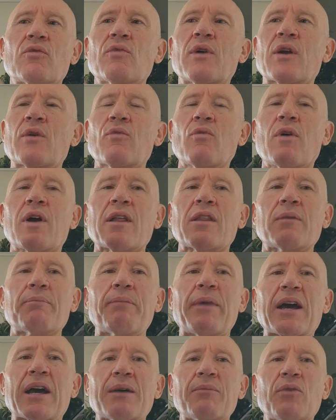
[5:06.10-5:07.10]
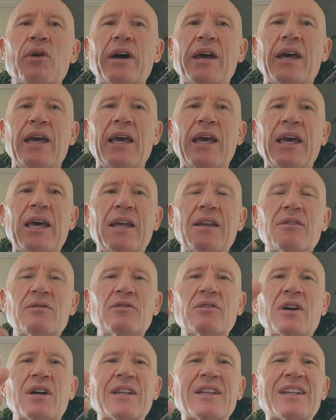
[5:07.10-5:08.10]
run right at the back of my hand. It
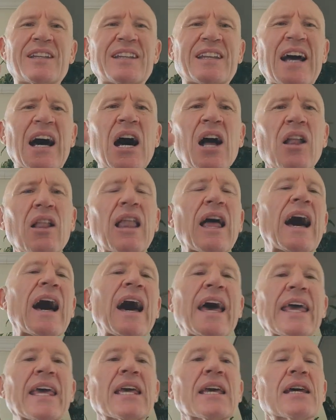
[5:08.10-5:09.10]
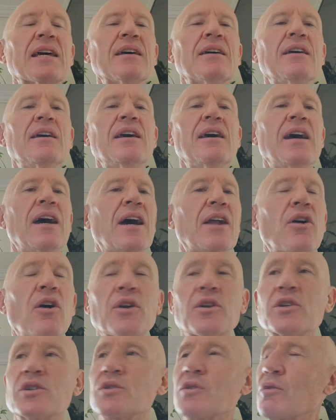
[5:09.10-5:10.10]
was like a dull ache. And I
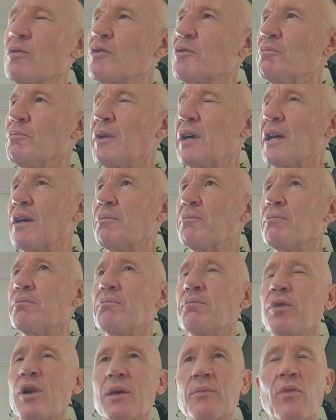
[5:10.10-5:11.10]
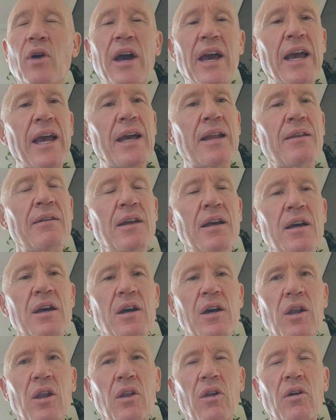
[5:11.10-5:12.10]
just thought it was me putting my head
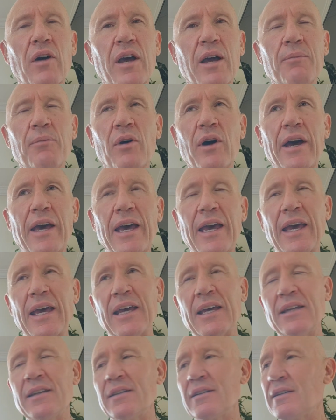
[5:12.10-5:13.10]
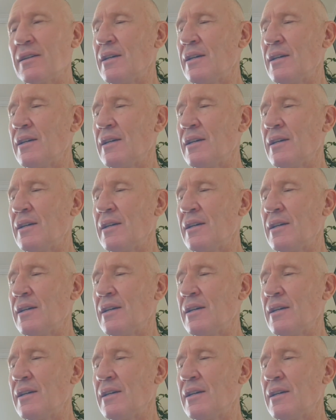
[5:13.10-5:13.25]
lying on my hand.